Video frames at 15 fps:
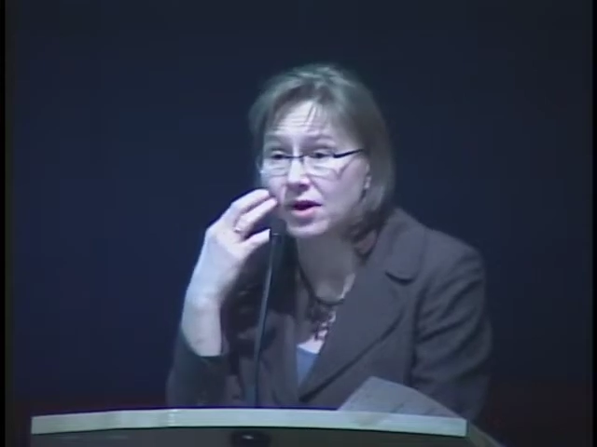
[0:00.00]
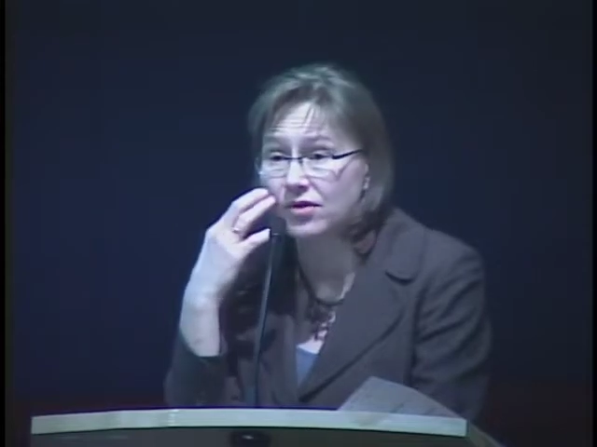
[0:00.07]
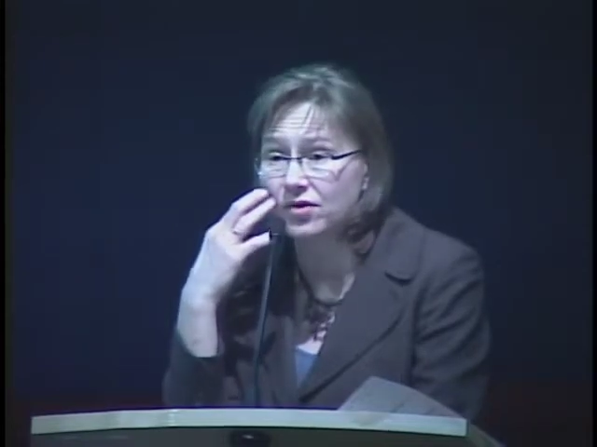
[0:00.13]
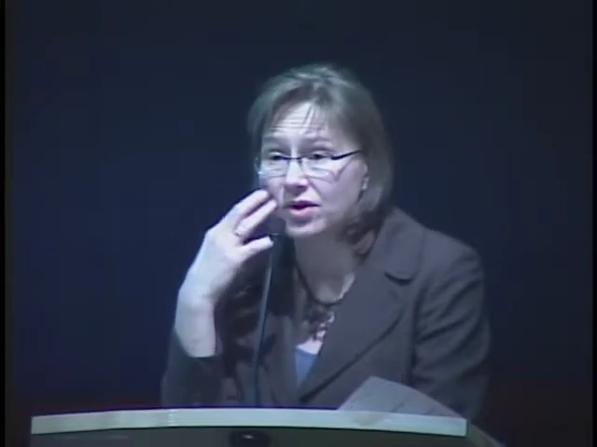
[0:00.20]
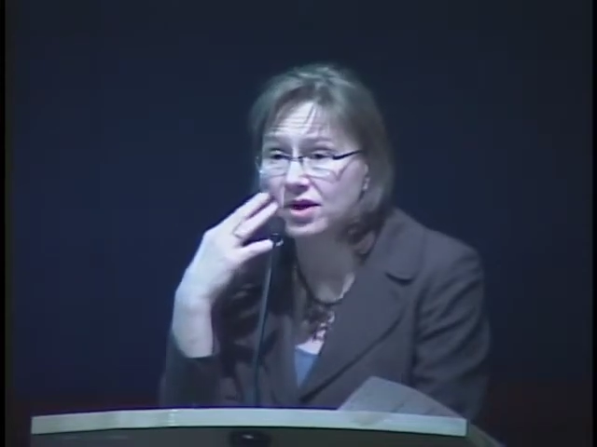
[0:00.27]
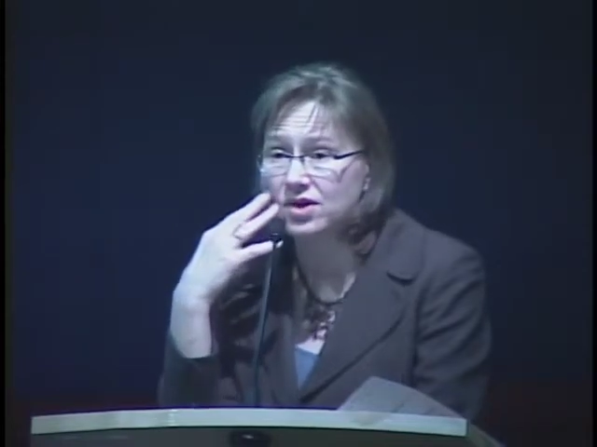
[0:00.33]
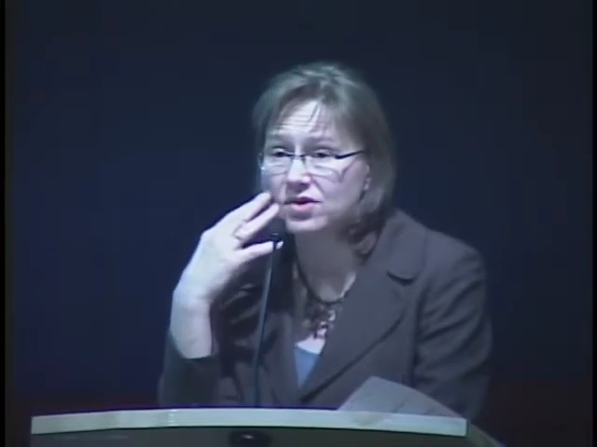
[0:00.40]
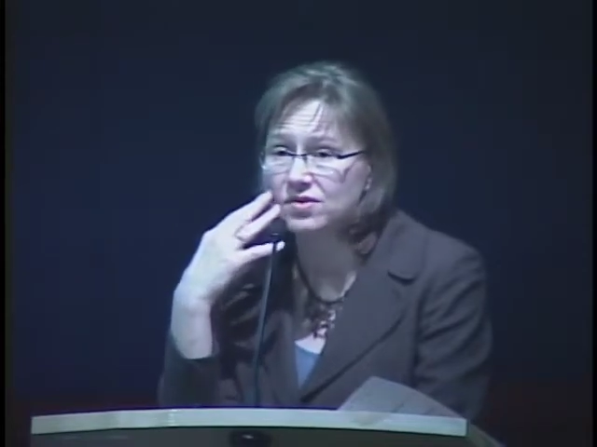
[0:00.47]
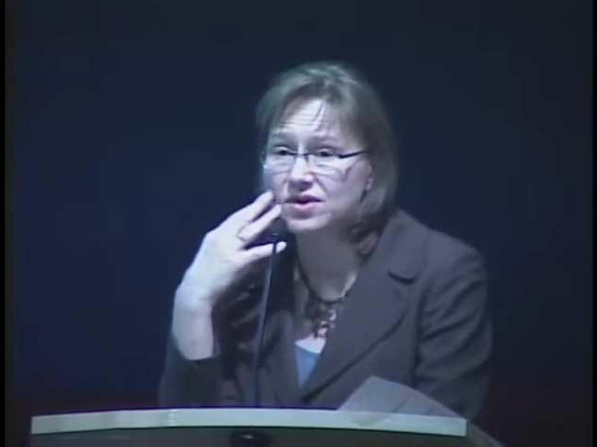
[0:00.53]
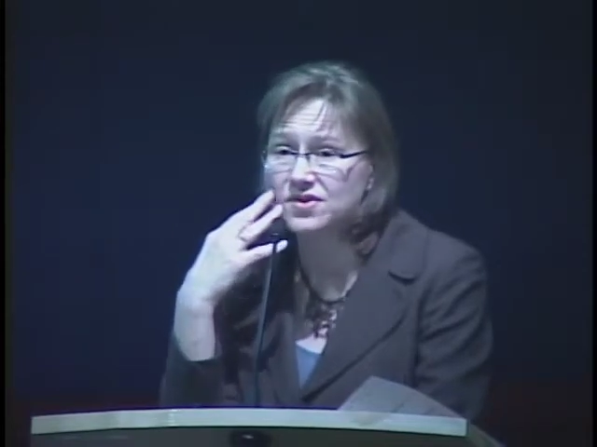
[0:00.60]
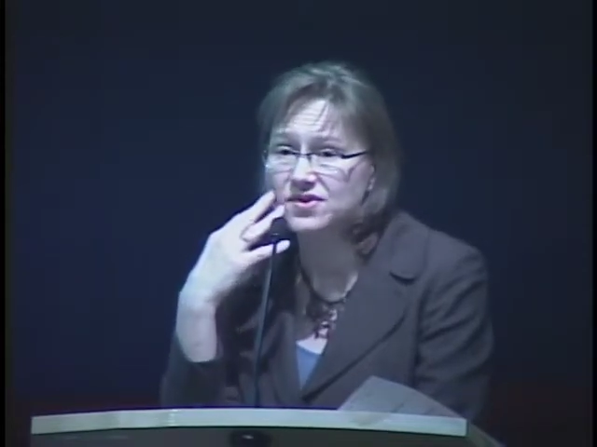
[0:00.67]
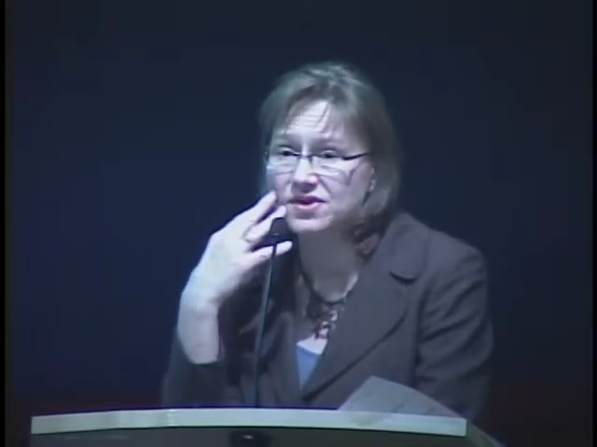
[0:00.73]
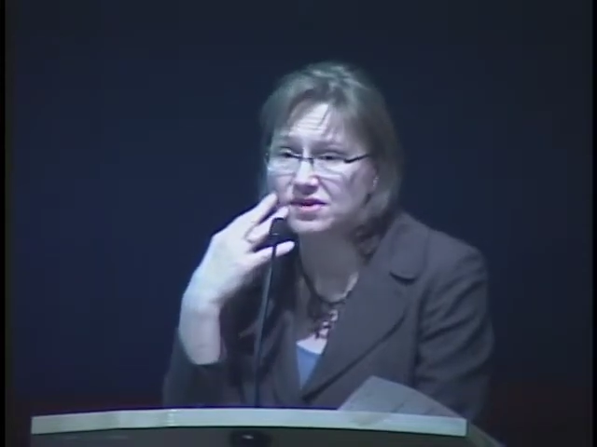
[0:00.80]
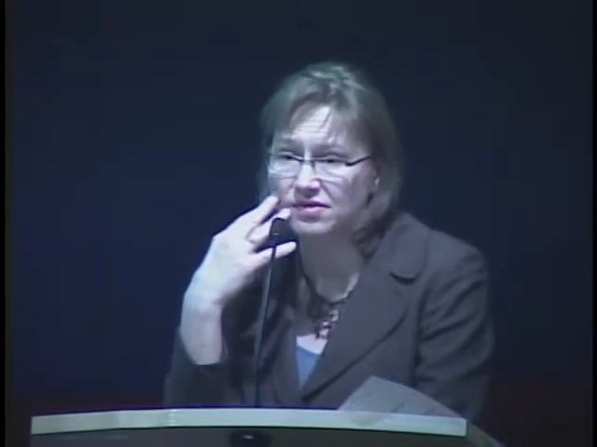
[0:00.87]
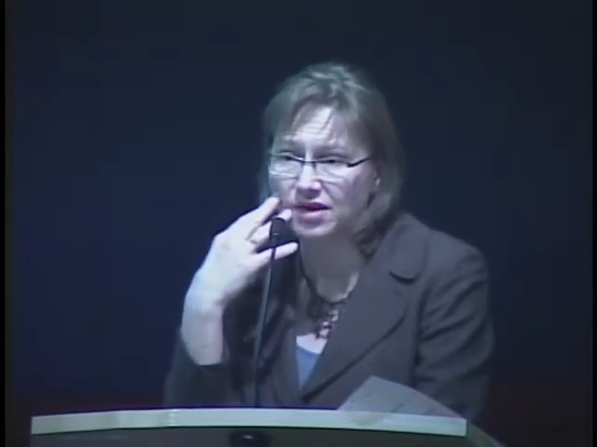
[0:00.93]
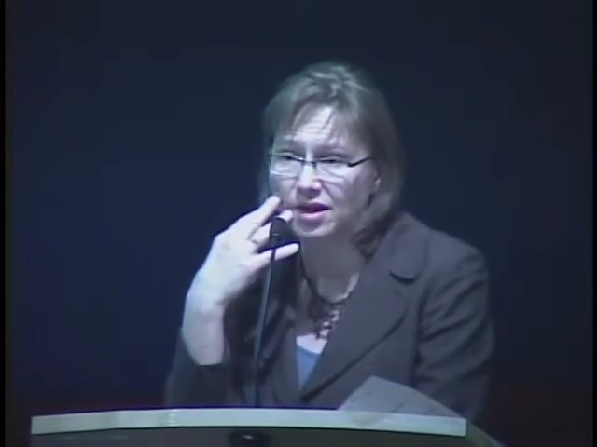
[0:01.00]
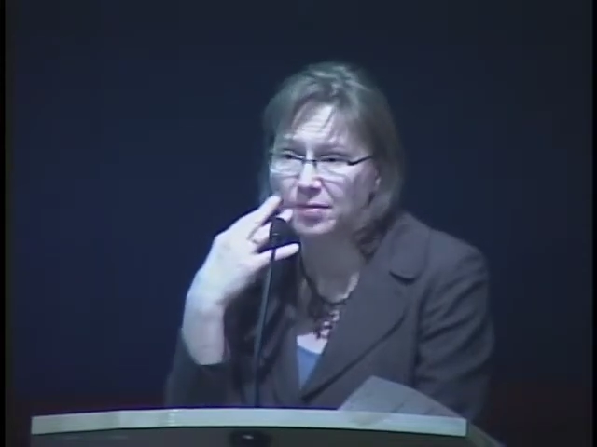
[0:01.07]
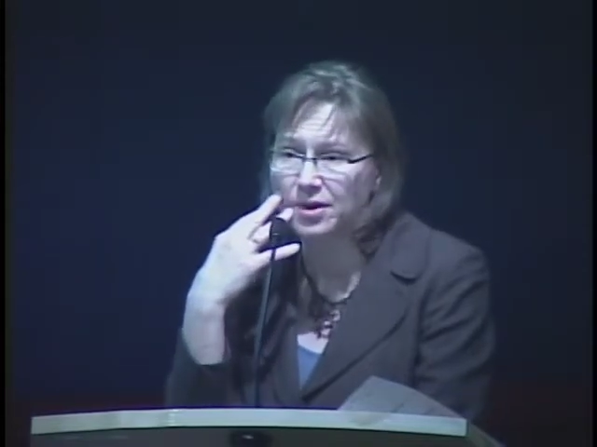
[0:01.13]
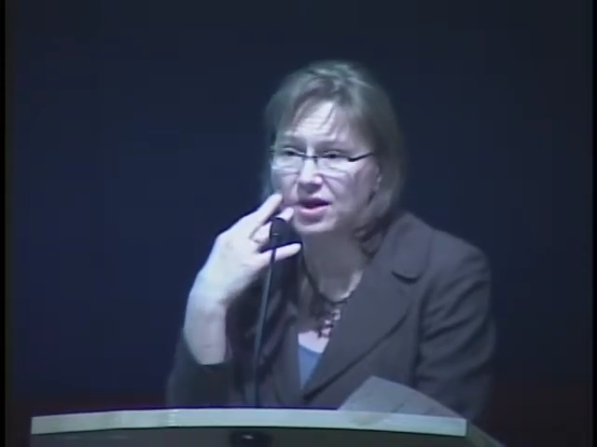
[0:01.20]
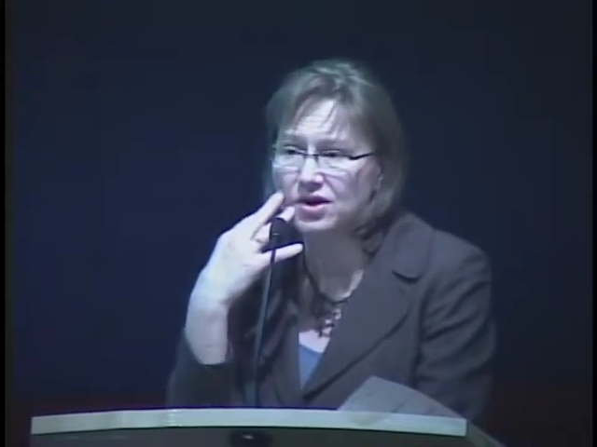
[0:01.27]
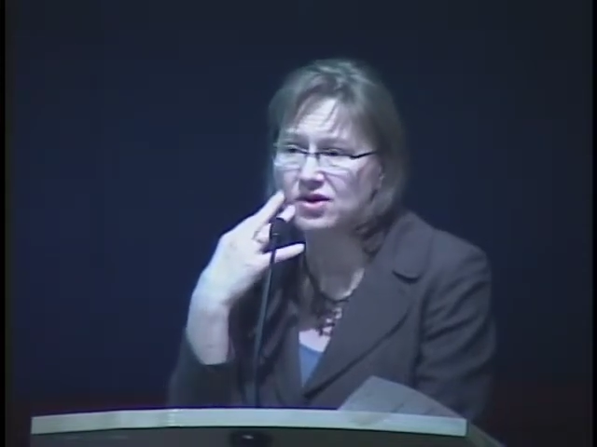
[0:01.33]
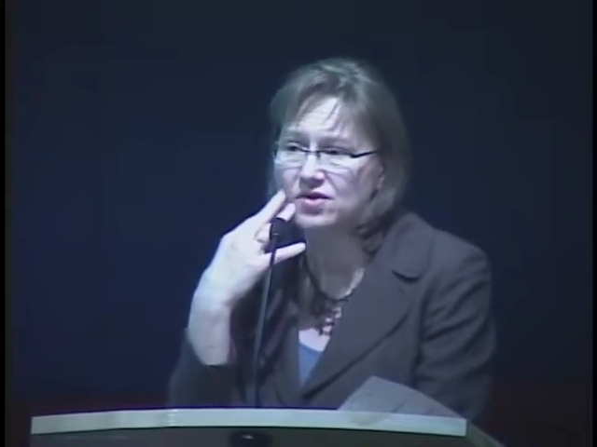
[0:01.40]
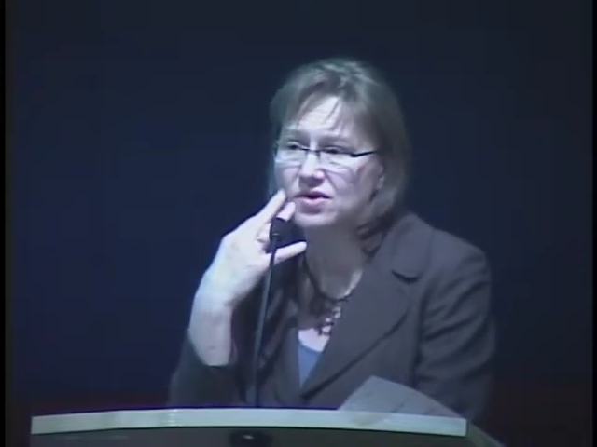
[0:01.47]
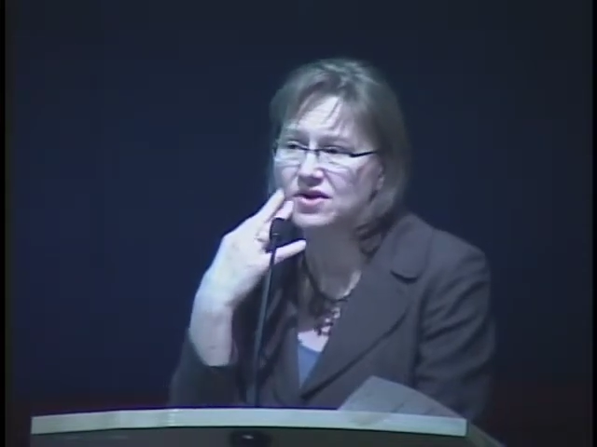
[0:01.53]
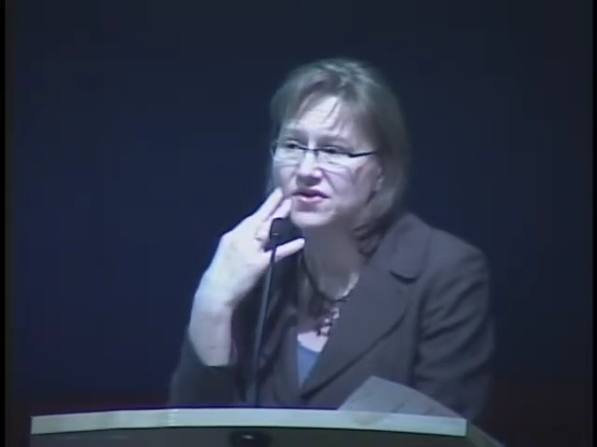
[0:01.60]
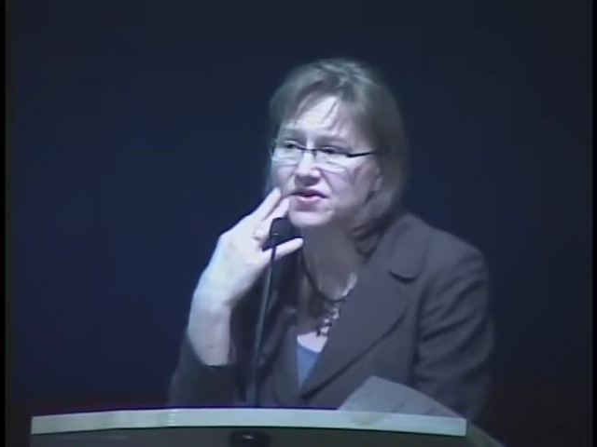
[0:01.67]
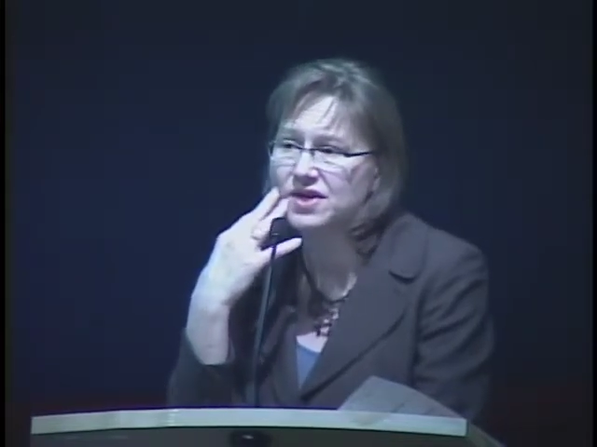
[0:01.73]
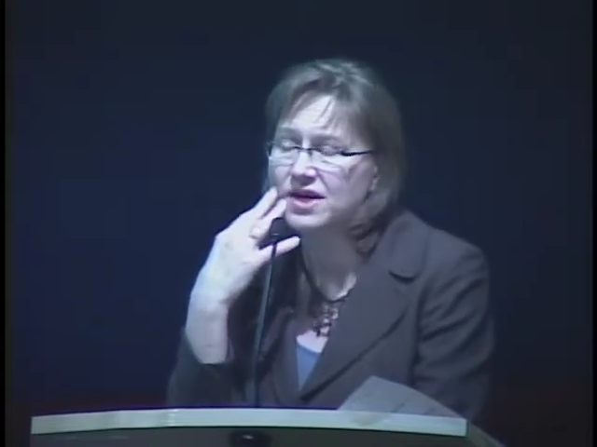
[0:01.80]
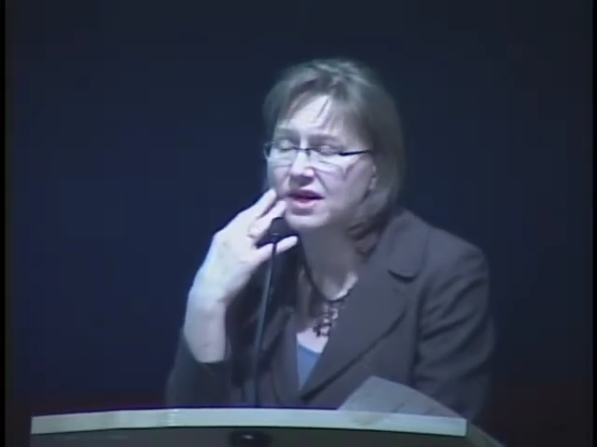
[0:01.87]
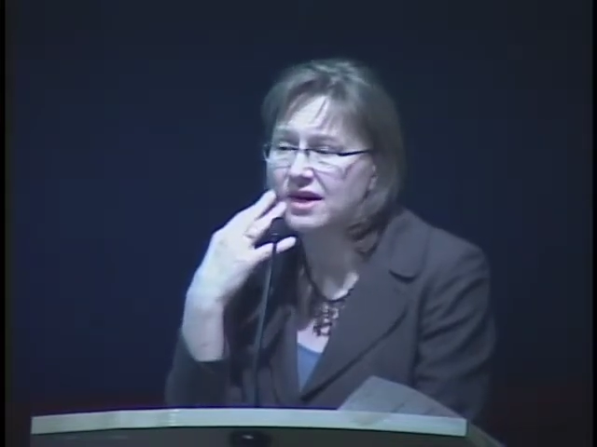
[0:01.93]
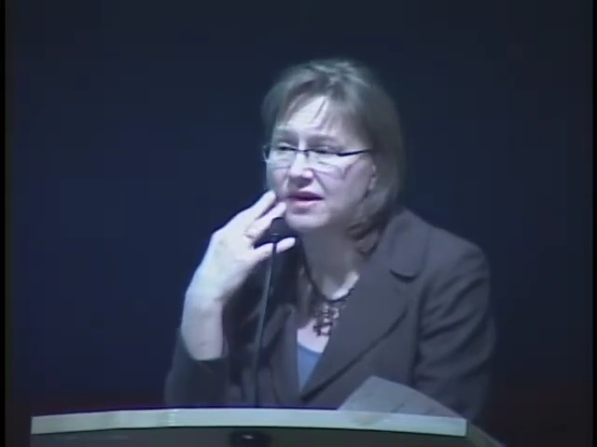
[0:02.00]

other countries, developing countries.